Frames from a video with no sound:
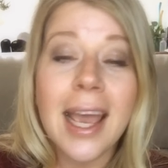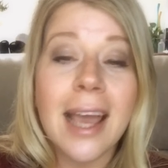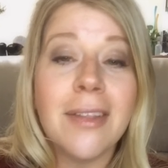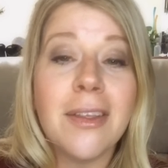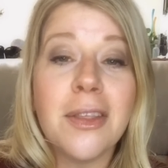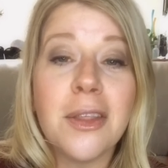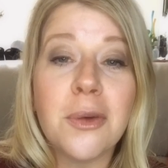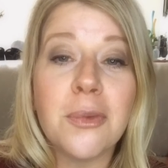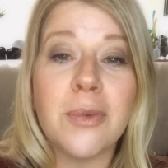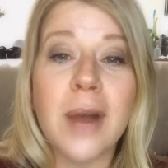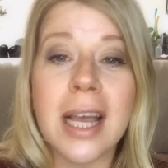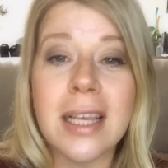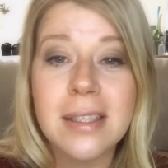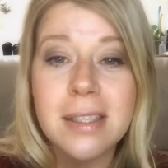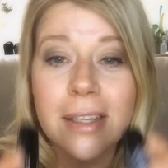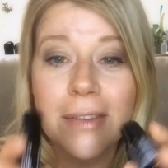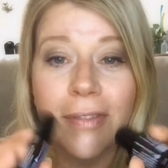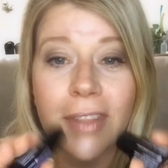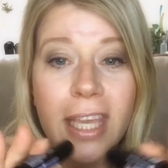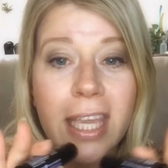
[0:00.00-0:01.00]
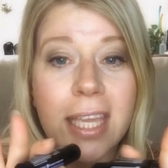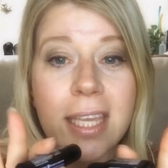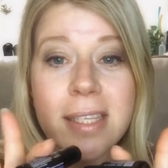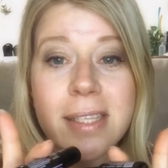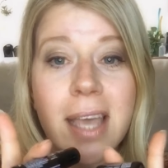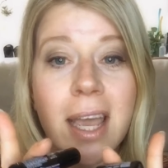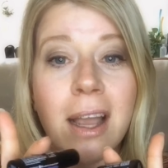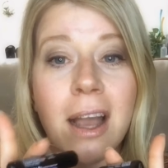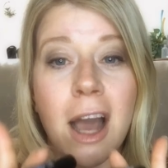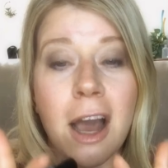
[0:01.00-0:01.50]
And then the rest of
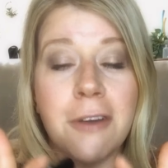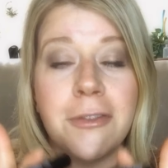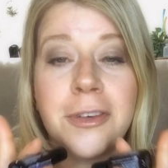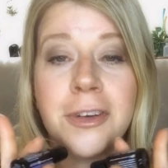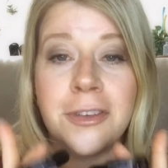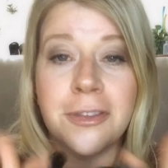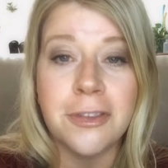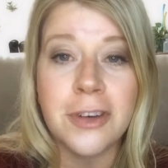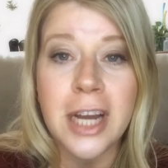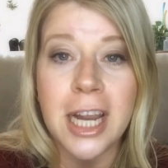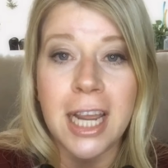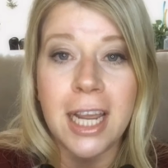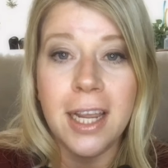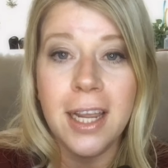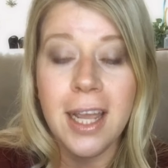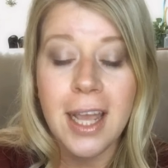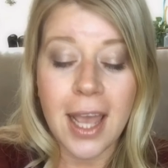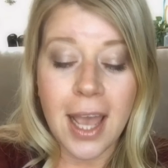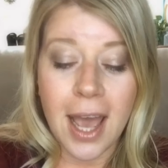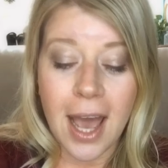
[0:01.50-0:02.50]
these I got for free.